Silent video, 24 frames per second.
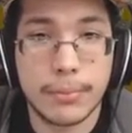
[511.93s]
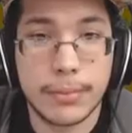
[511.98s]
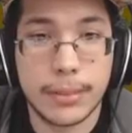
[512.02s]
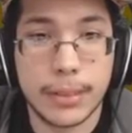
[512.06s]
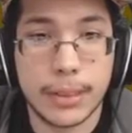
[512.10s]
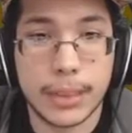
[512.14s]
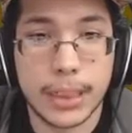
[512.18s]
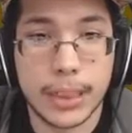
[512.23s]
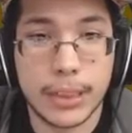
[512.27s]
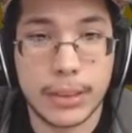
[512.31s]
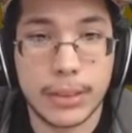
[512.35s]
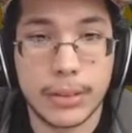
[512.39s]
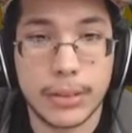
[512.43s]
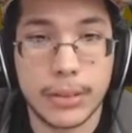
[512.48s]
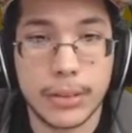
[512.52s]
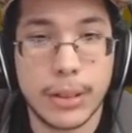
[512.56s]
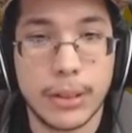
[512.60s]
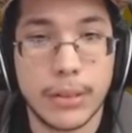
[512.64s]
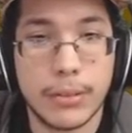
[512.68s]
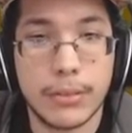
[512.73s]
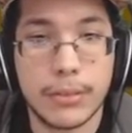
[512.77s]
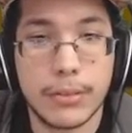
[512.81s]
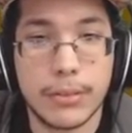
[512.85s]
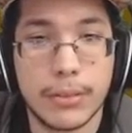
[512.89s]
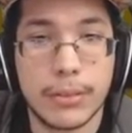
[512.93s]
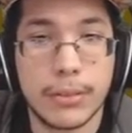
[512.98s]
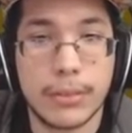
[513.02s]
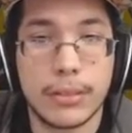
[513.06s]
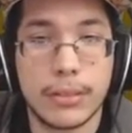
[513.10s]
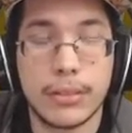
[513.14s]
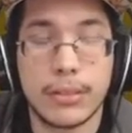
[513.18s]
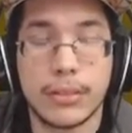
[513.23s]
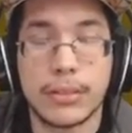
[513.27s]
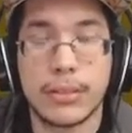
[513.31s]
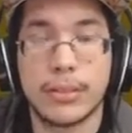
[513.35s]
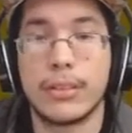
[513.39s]
case you don't,
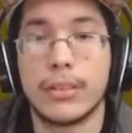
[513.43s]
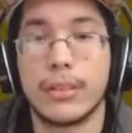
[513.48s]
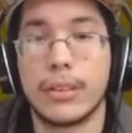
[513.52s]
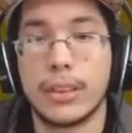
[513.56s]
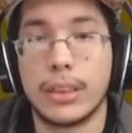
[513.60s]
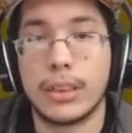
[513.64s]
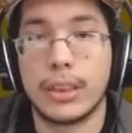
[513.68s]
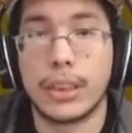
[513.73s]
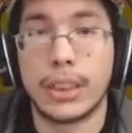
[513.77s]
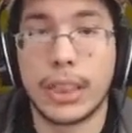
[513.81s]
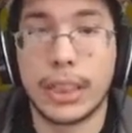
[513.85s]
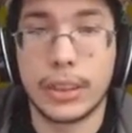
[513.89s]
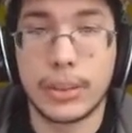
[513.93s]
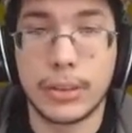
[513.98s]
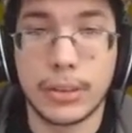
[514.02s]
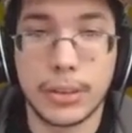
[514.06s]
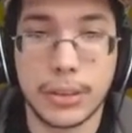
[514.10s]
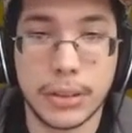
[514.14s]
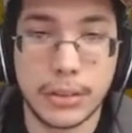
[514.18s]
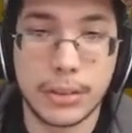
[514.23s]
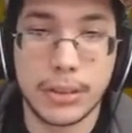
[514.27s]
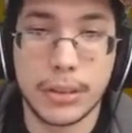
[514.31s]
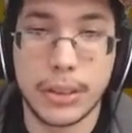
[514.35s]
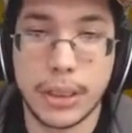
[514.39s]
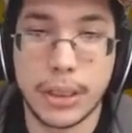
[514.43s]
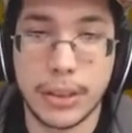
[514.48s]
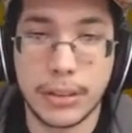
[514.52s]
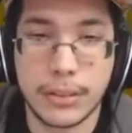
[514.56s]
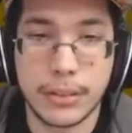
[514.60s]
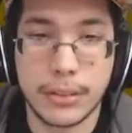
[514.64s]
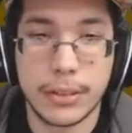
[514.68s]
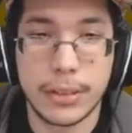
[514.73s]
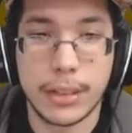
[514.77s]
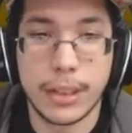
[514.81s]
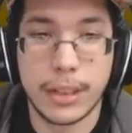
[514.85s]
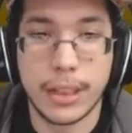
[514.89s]
you know,
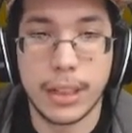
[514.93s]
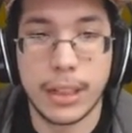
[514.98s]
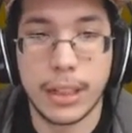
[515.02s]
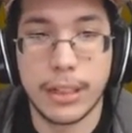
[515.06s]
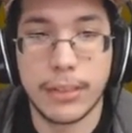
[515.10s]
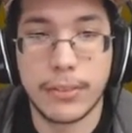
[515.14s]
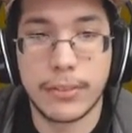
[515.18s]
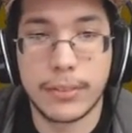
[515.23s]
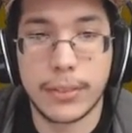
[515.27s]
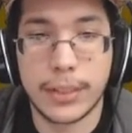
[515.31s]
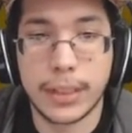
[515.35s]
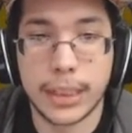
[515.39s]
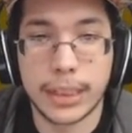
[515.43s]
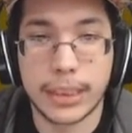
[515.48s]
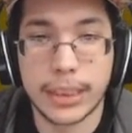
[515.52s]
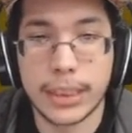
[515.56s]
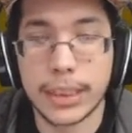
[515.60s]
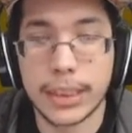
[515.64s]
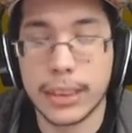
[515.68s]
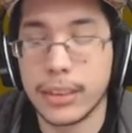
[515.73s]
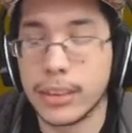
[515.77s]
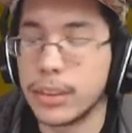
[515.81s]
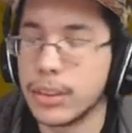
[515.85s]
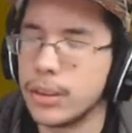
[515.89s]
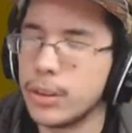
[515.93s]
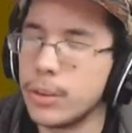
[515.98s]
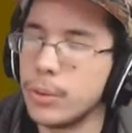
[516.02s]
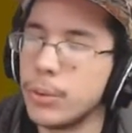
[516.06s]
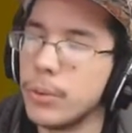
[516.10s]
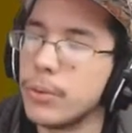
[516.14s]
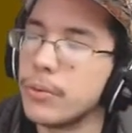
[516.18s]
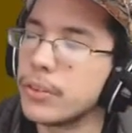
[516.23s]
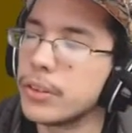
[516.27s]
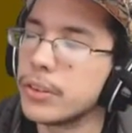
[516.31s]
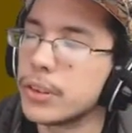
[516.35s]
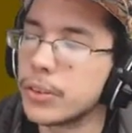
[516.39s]
live the next hit. And you
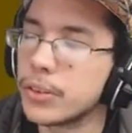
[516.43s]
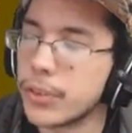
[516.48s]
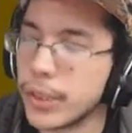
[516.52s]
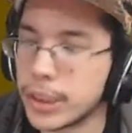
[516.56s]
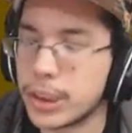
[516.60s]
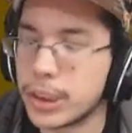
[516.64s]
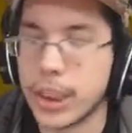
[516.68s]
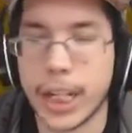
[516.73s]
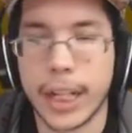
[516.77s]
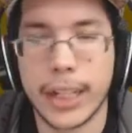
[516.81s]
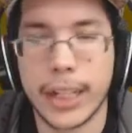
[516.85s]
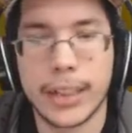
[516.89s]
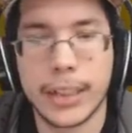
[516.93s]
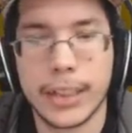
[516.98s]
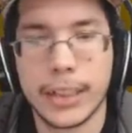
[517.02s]
went for string shot.